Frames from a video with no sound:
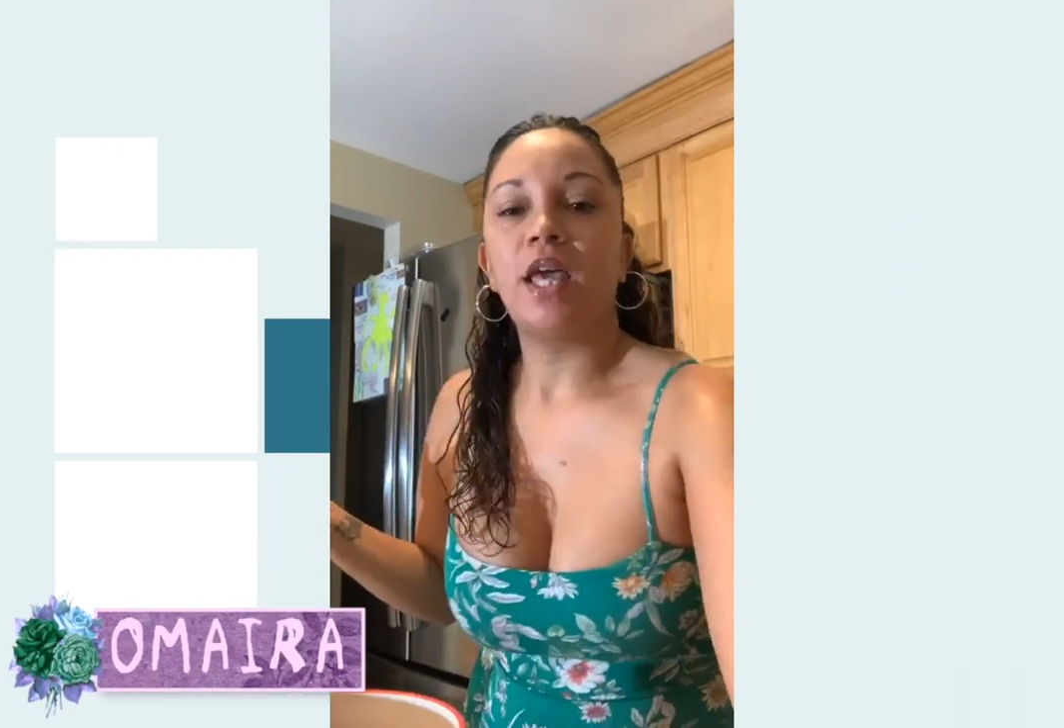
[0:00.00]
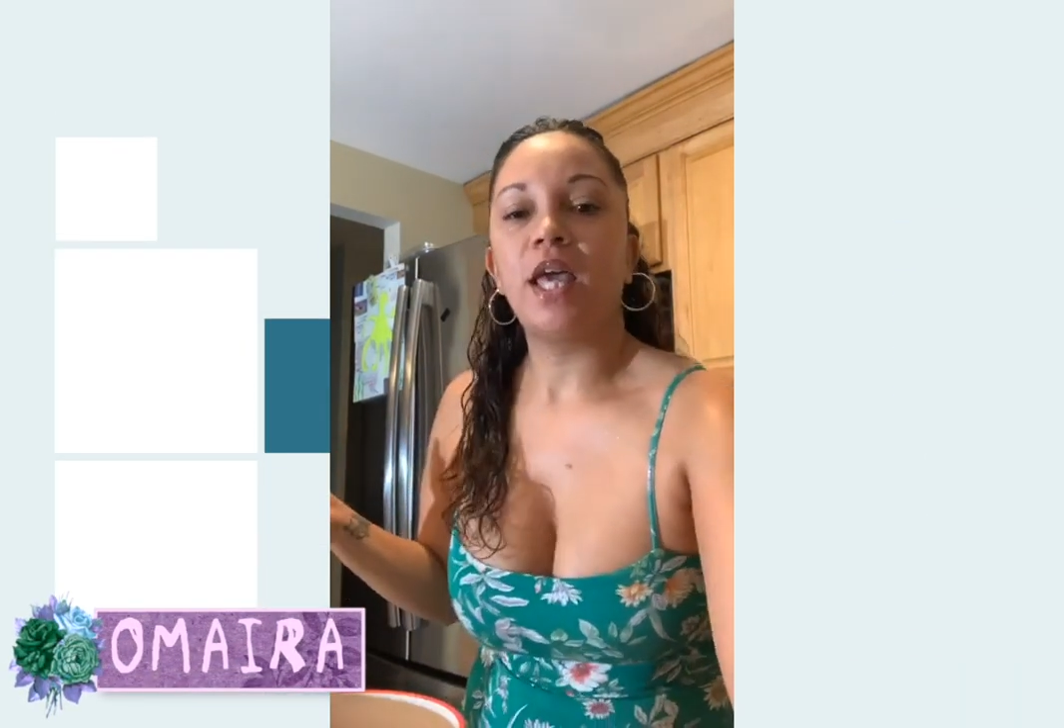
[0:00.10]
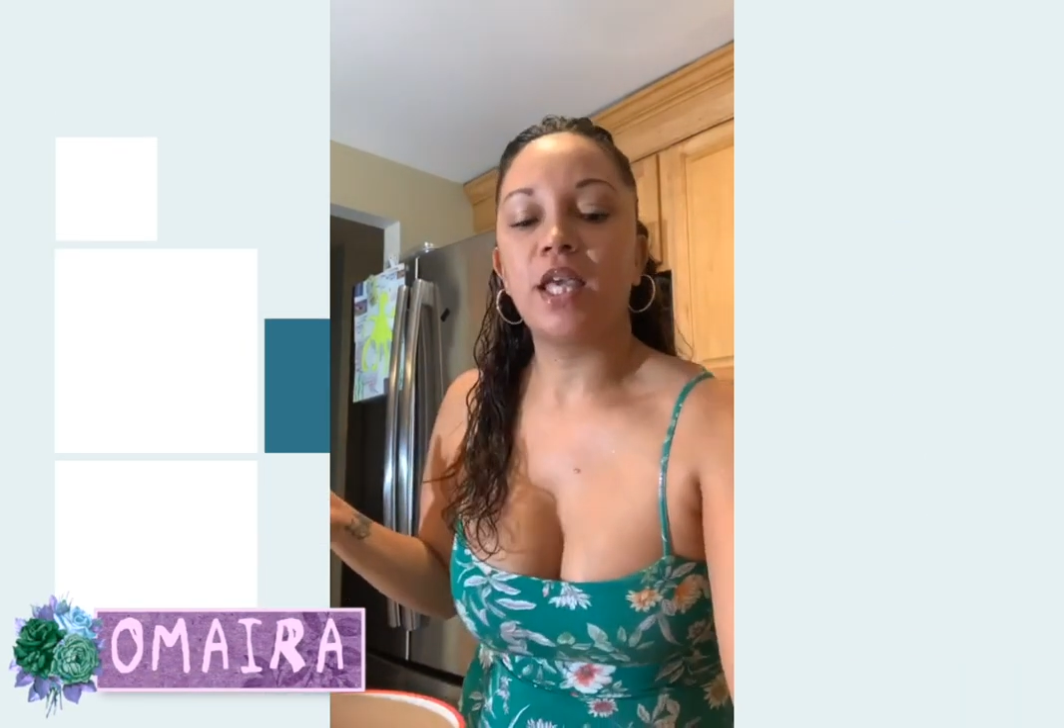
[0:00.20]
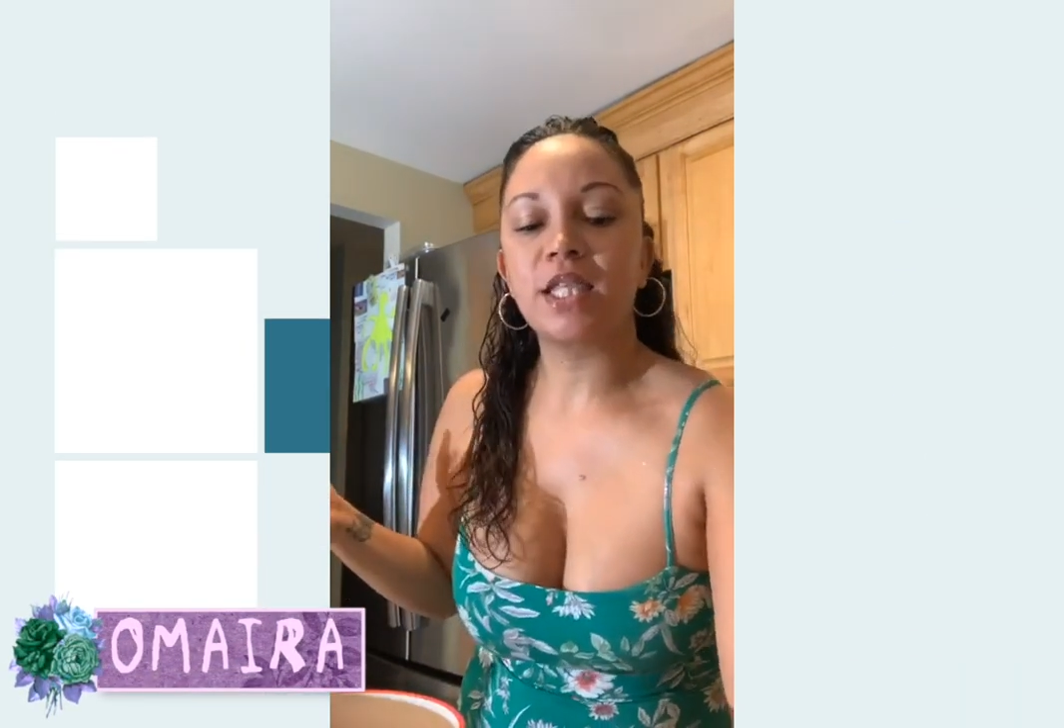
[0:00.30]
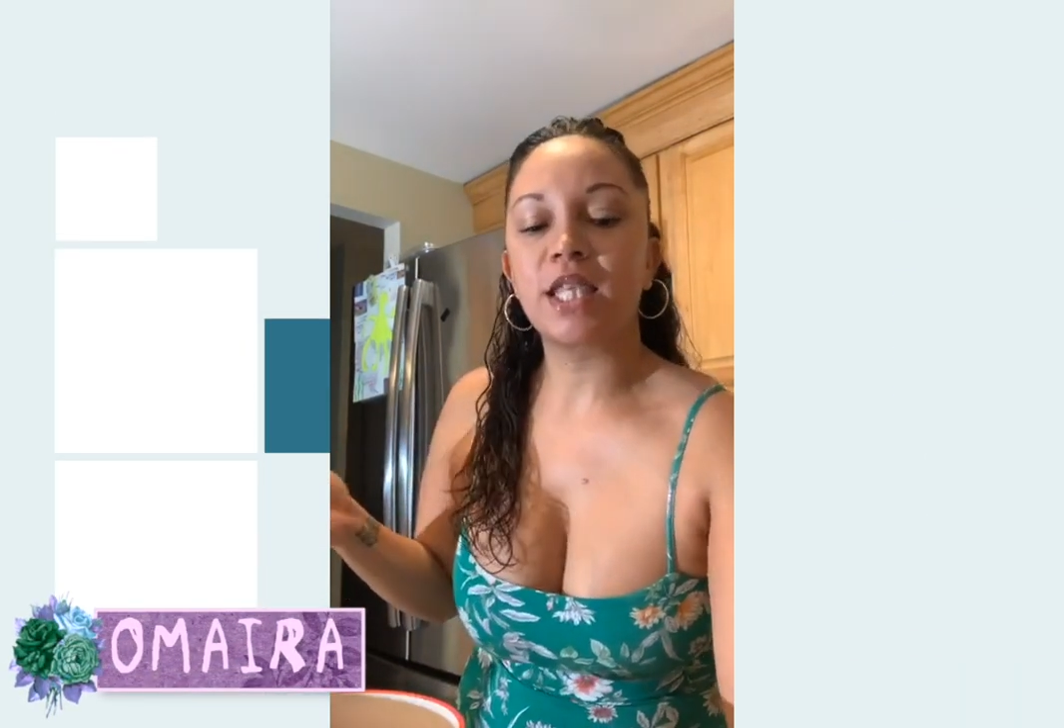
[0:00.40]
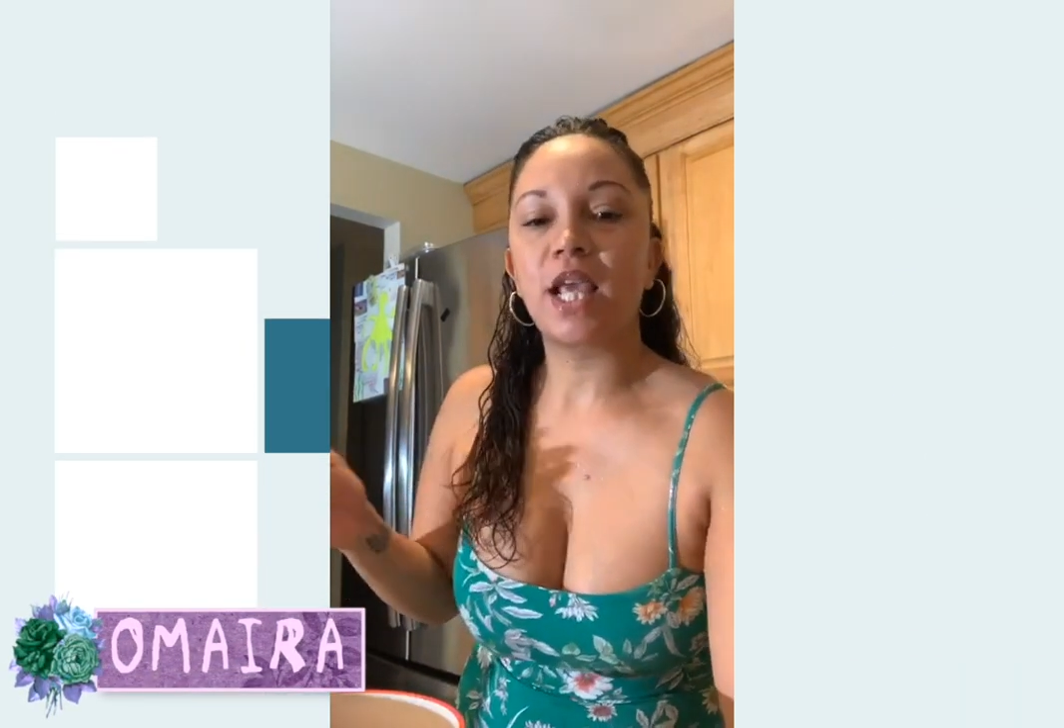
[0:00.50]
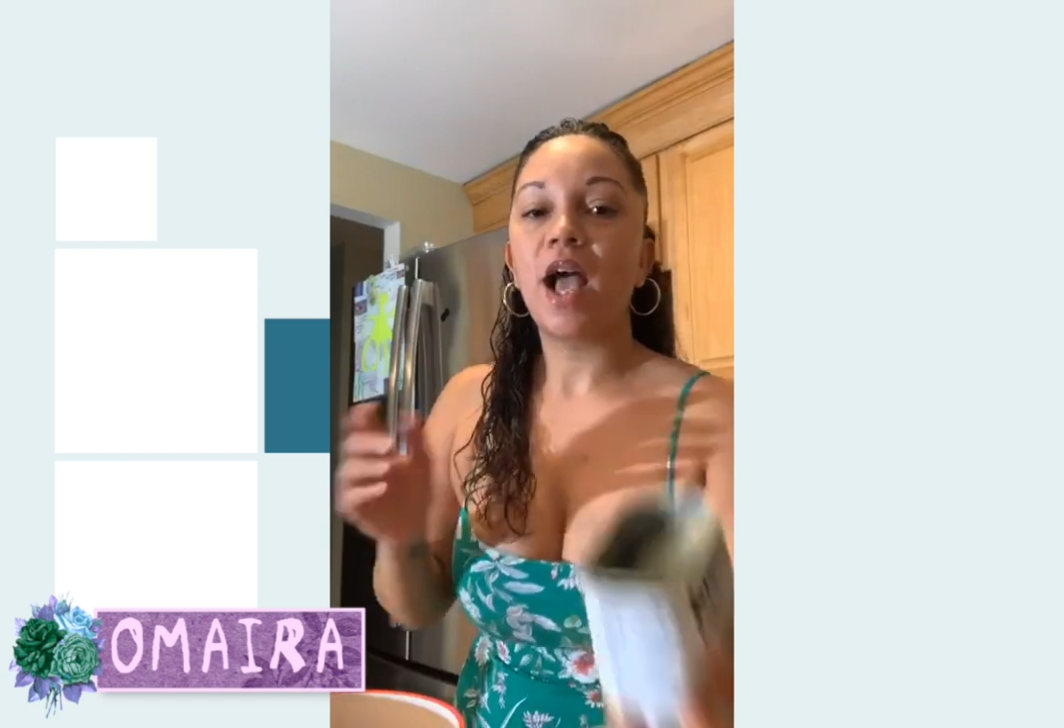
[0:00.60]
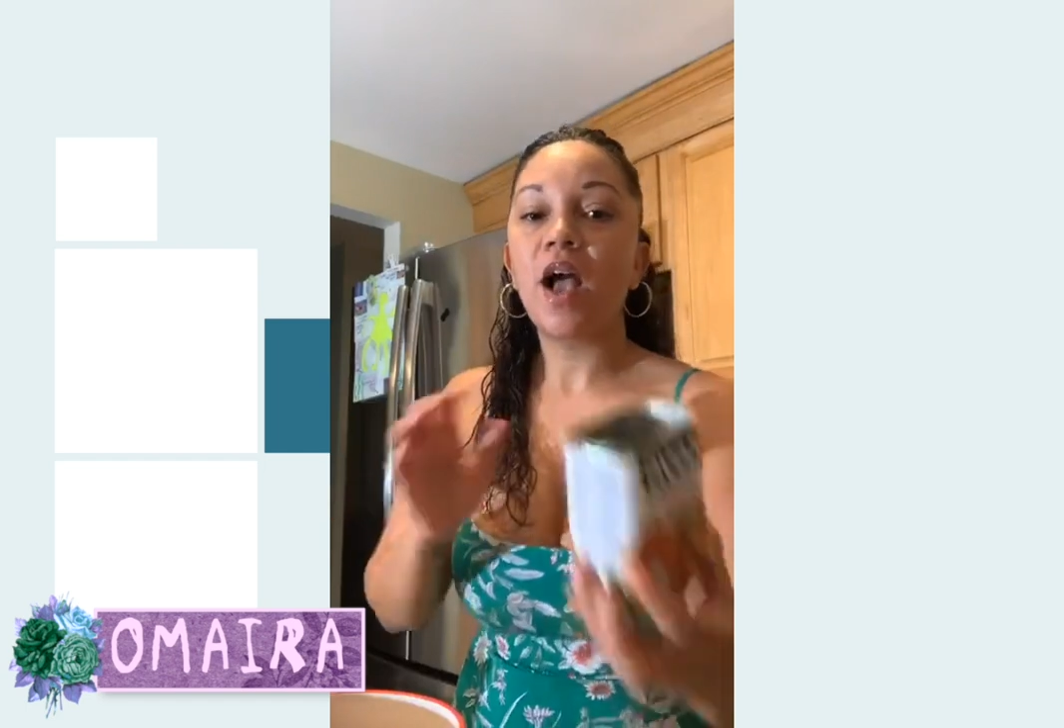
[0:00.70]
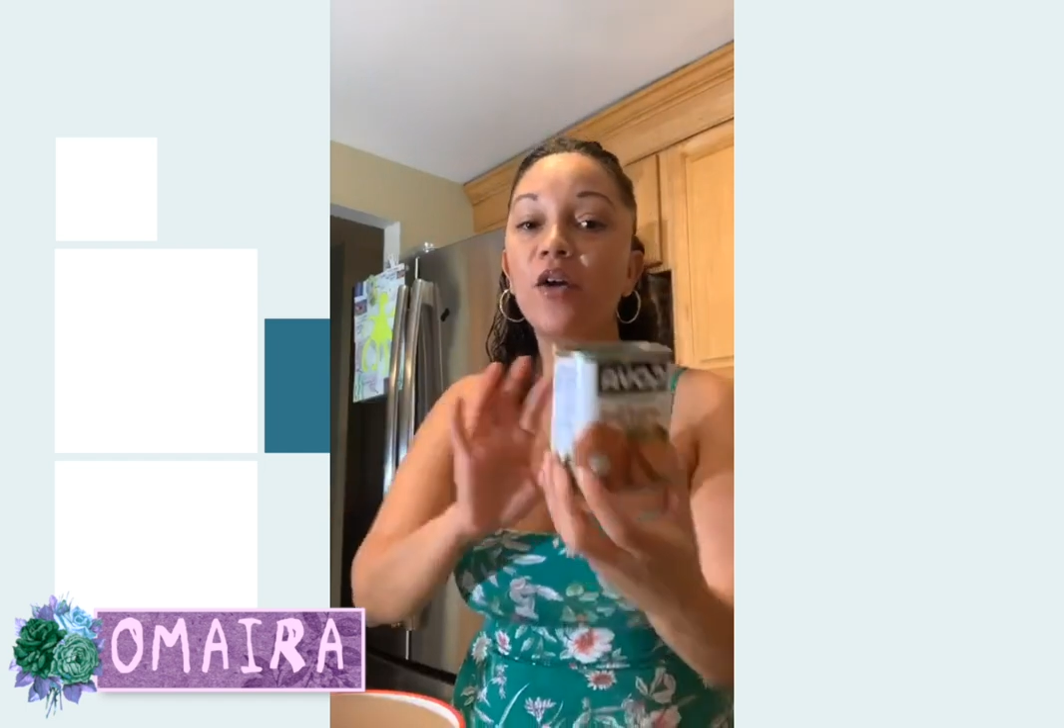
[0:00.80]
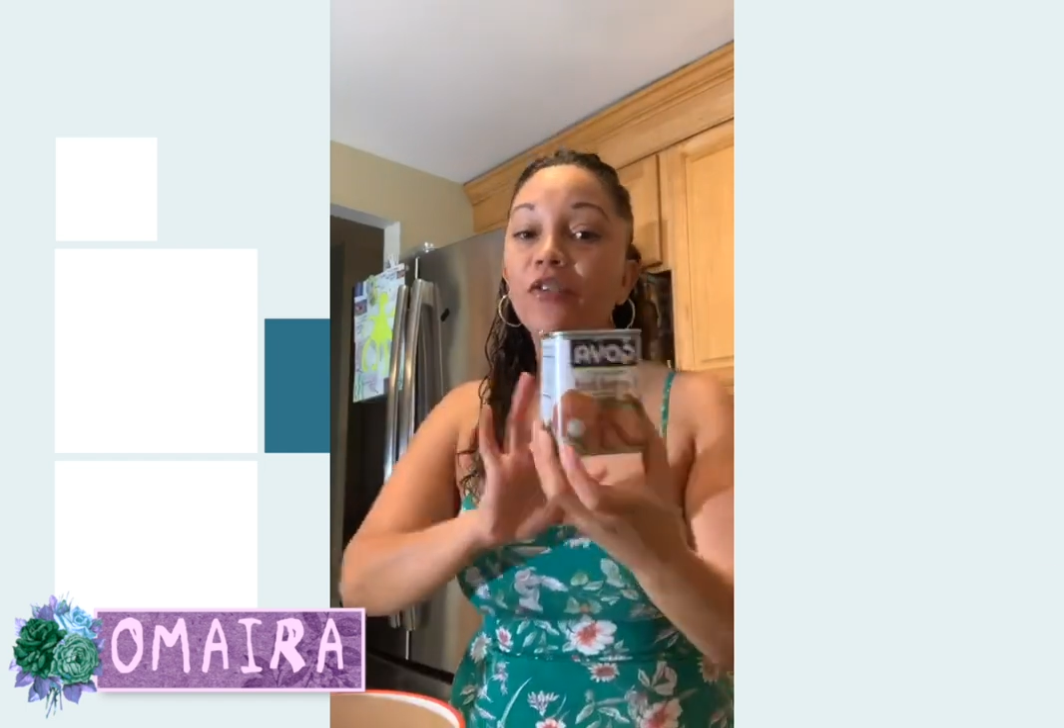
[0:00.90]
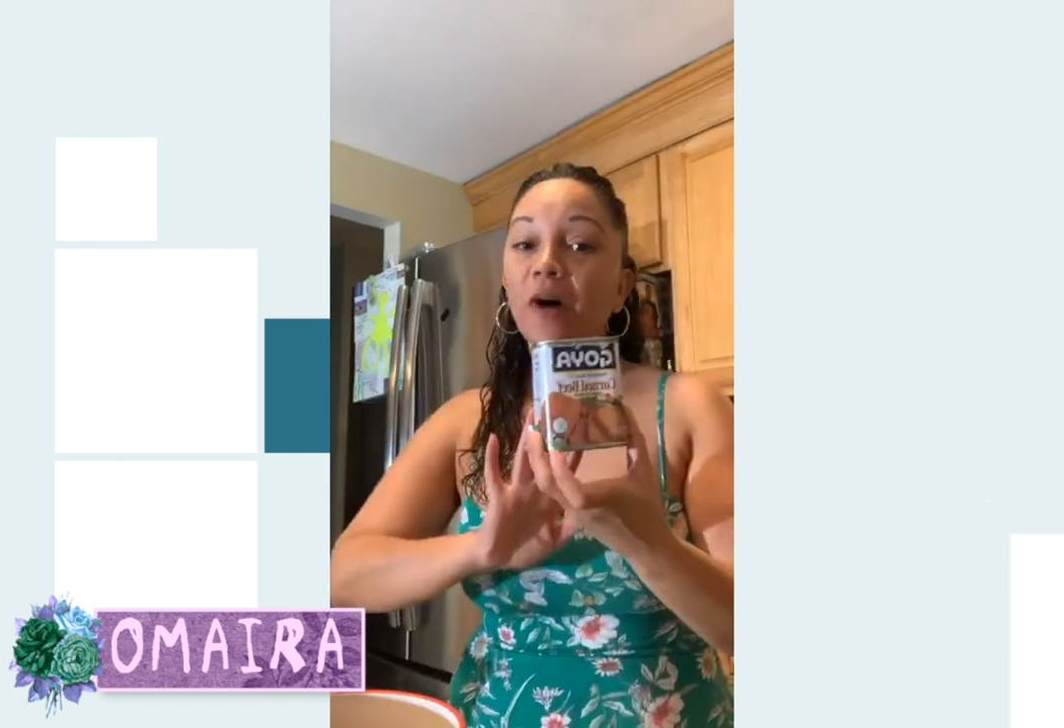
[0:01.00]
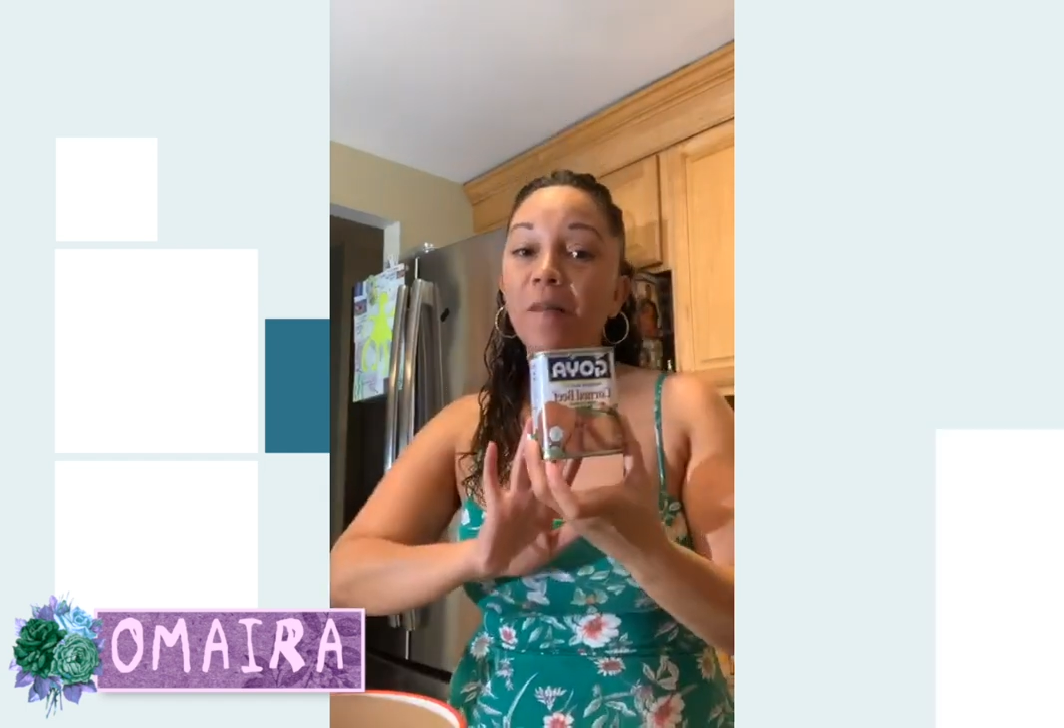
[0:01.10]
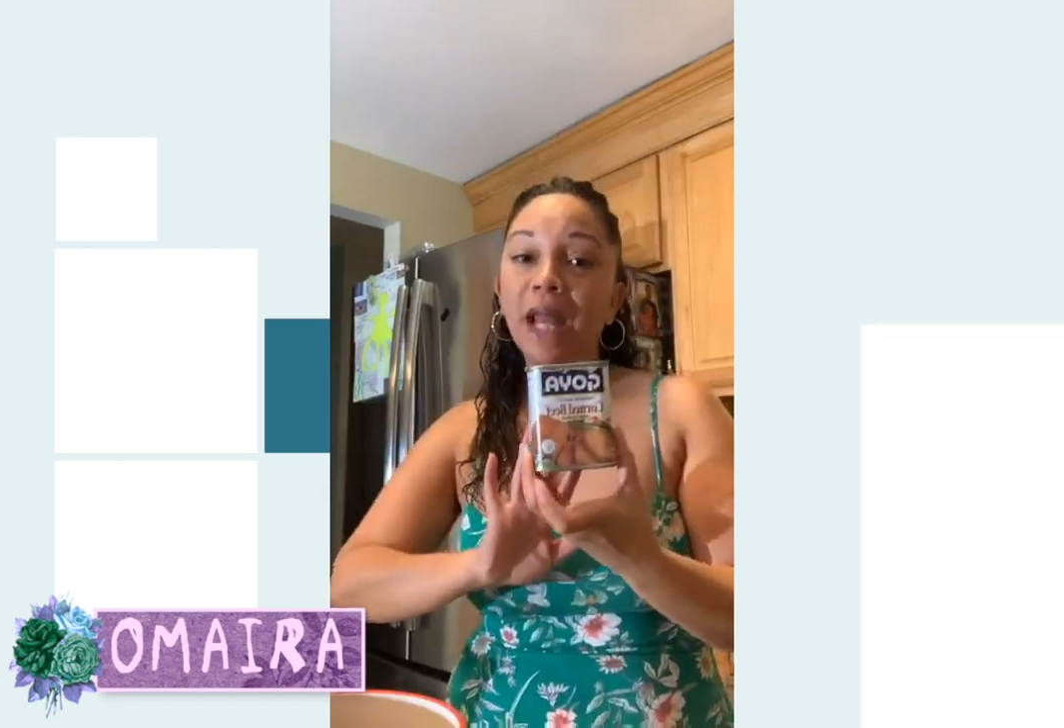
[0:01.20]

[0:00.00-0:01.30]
It's from